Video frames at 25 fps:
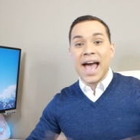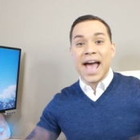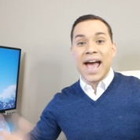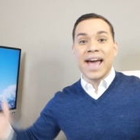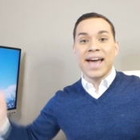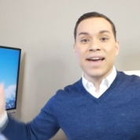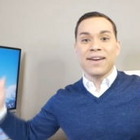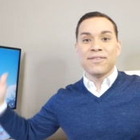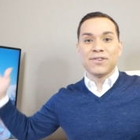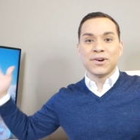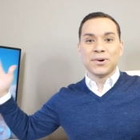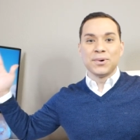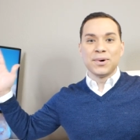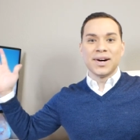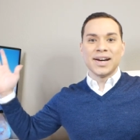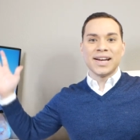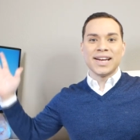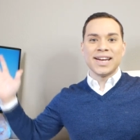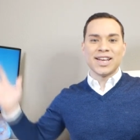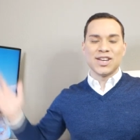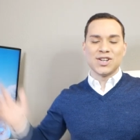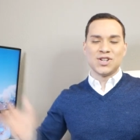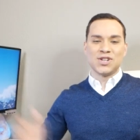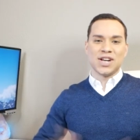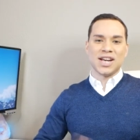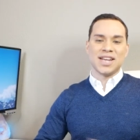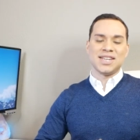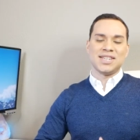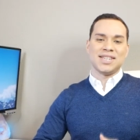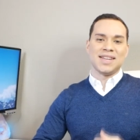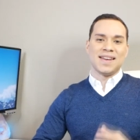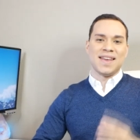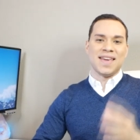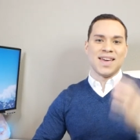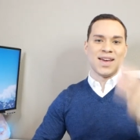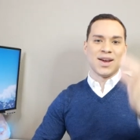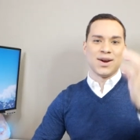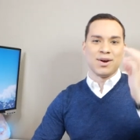Hey everyone,
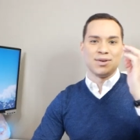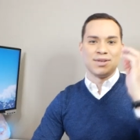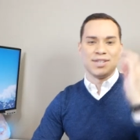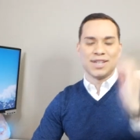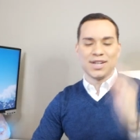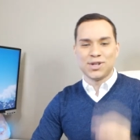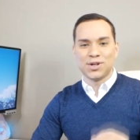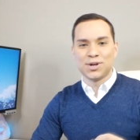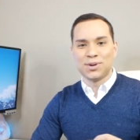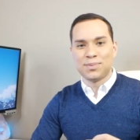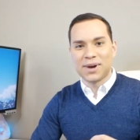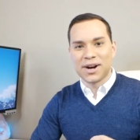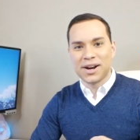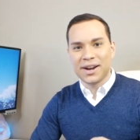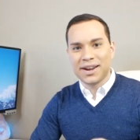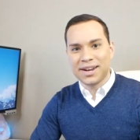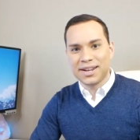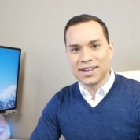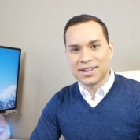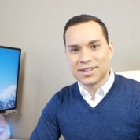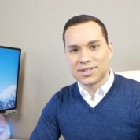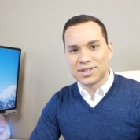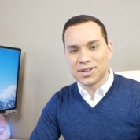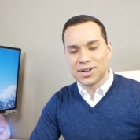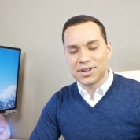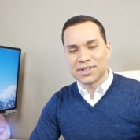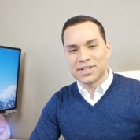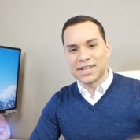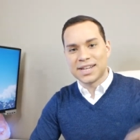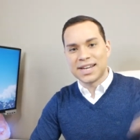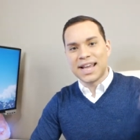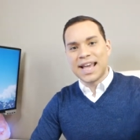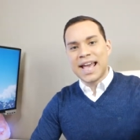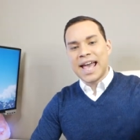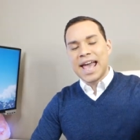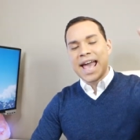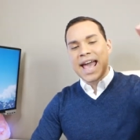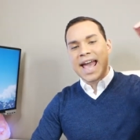Jason here, digital marketing
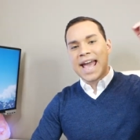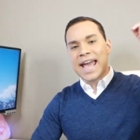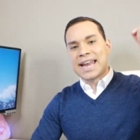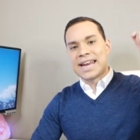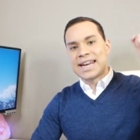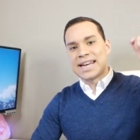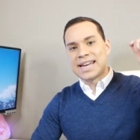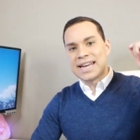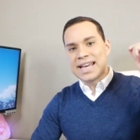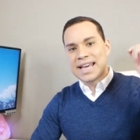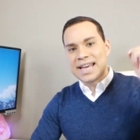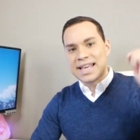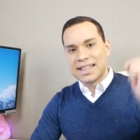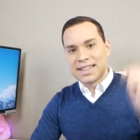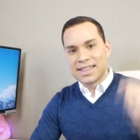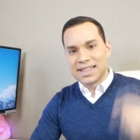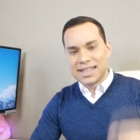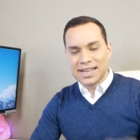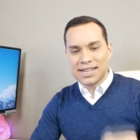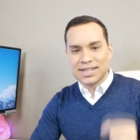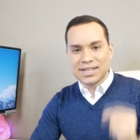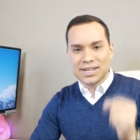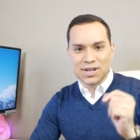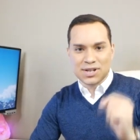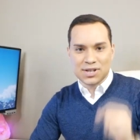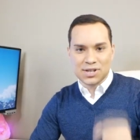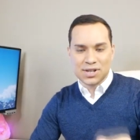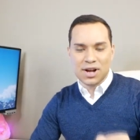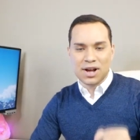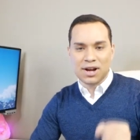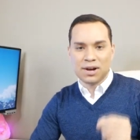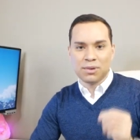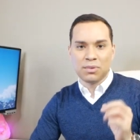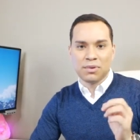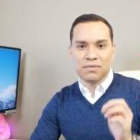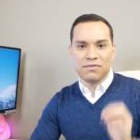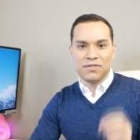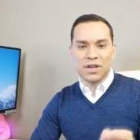consultant, and in this
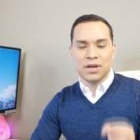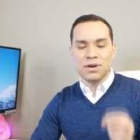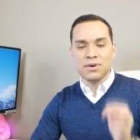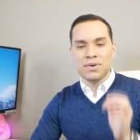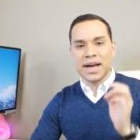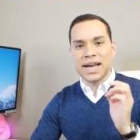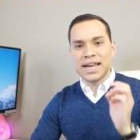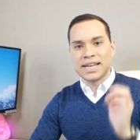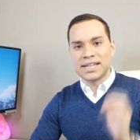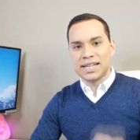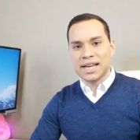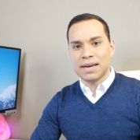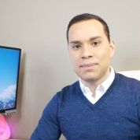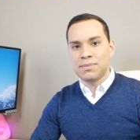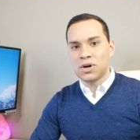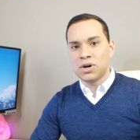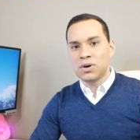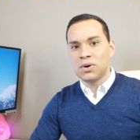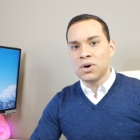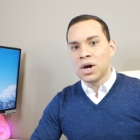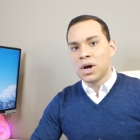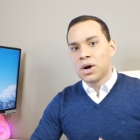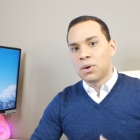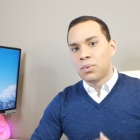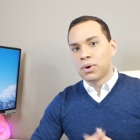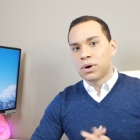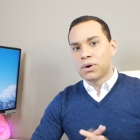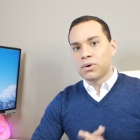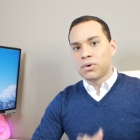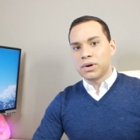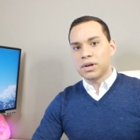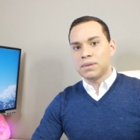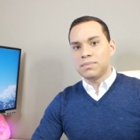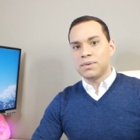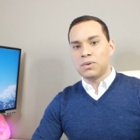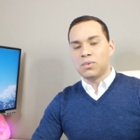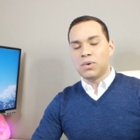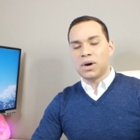Asana review and demo, we're
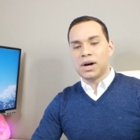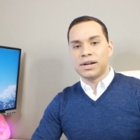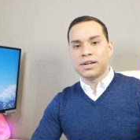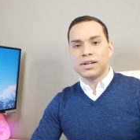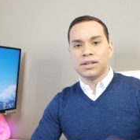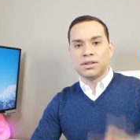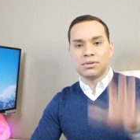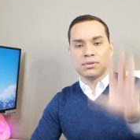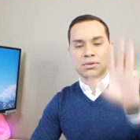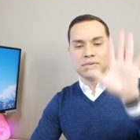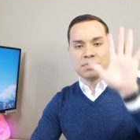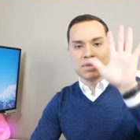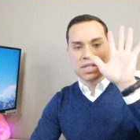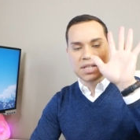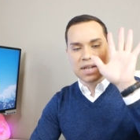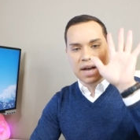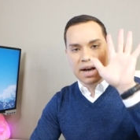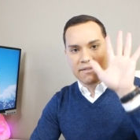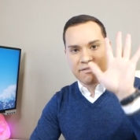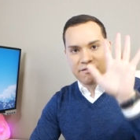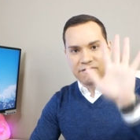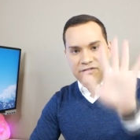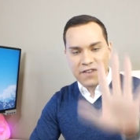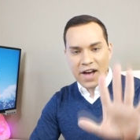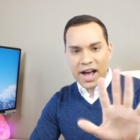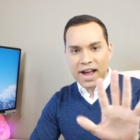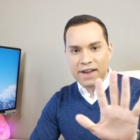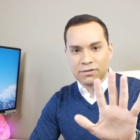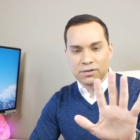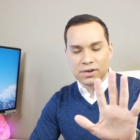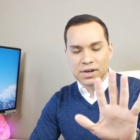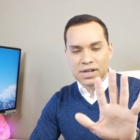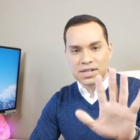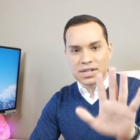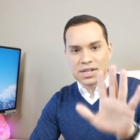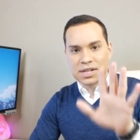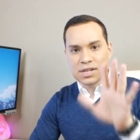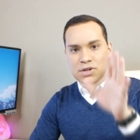going to be walking through the top five
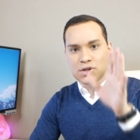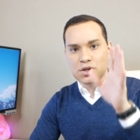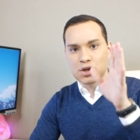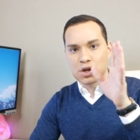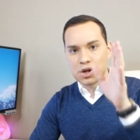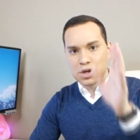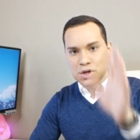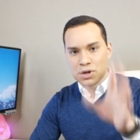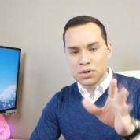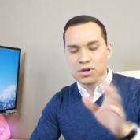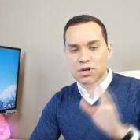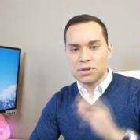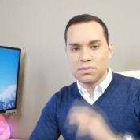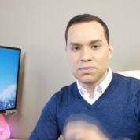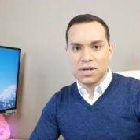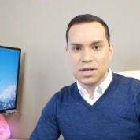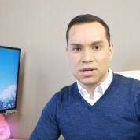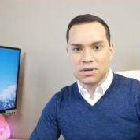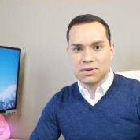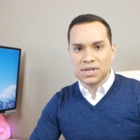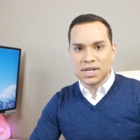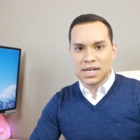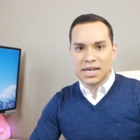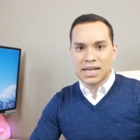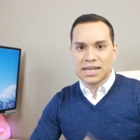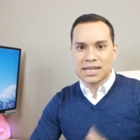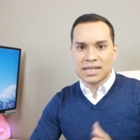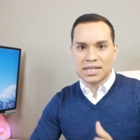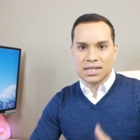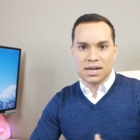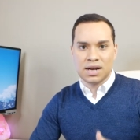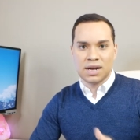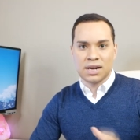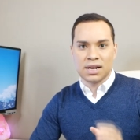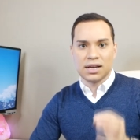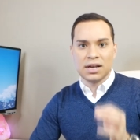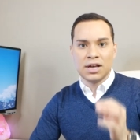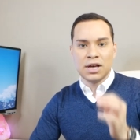reasons you should be using
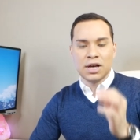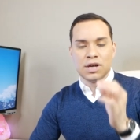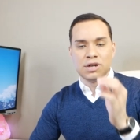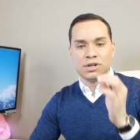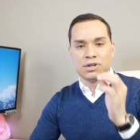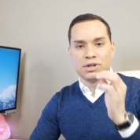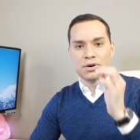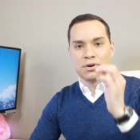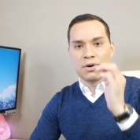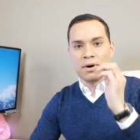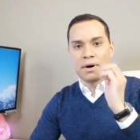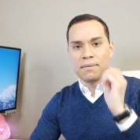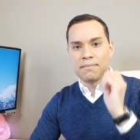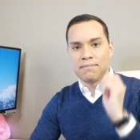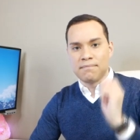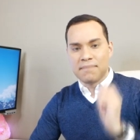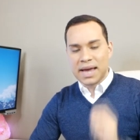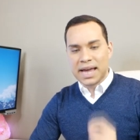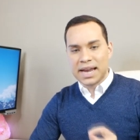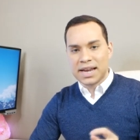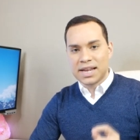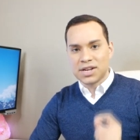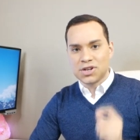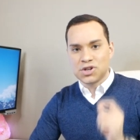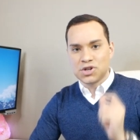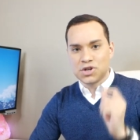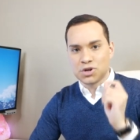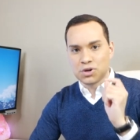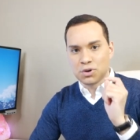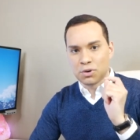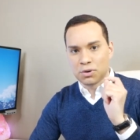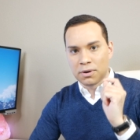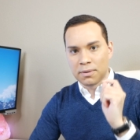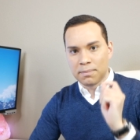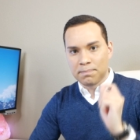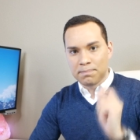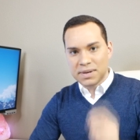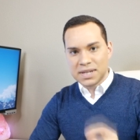Asana to manage
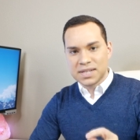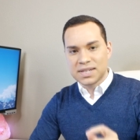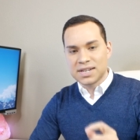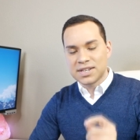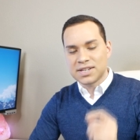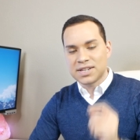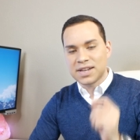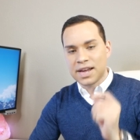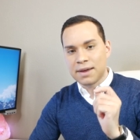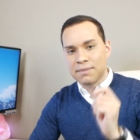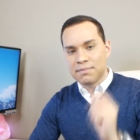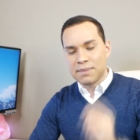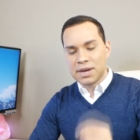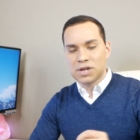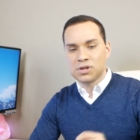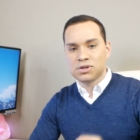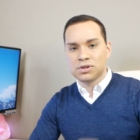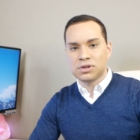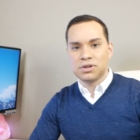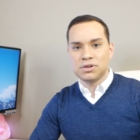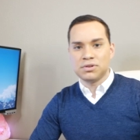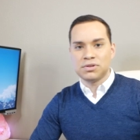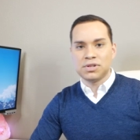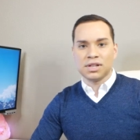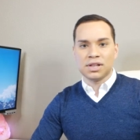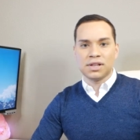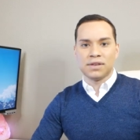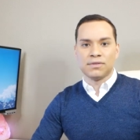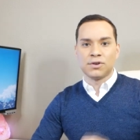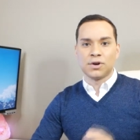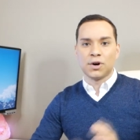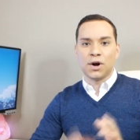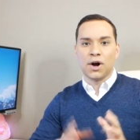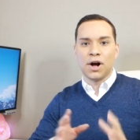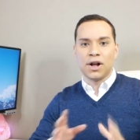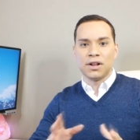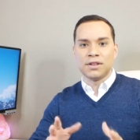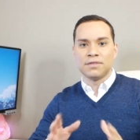your business and make sure you
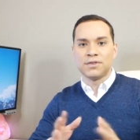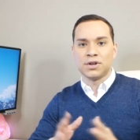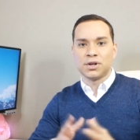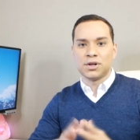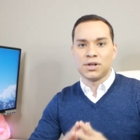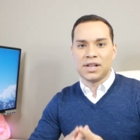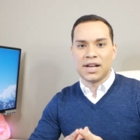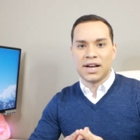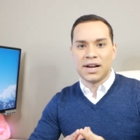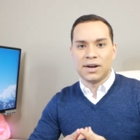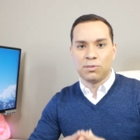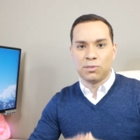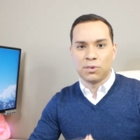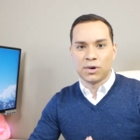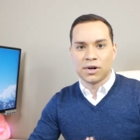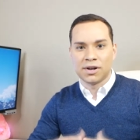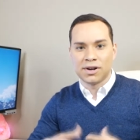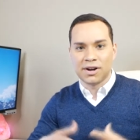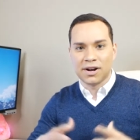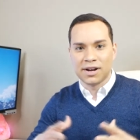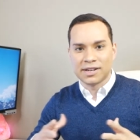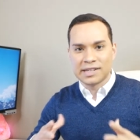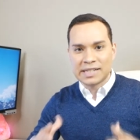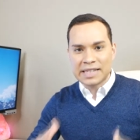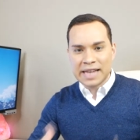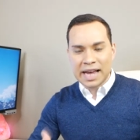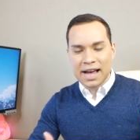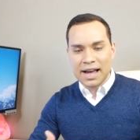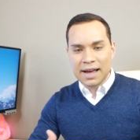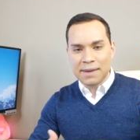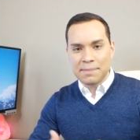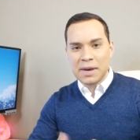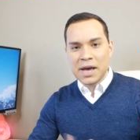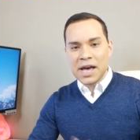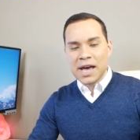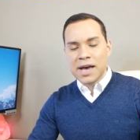deliver all of your client work on time.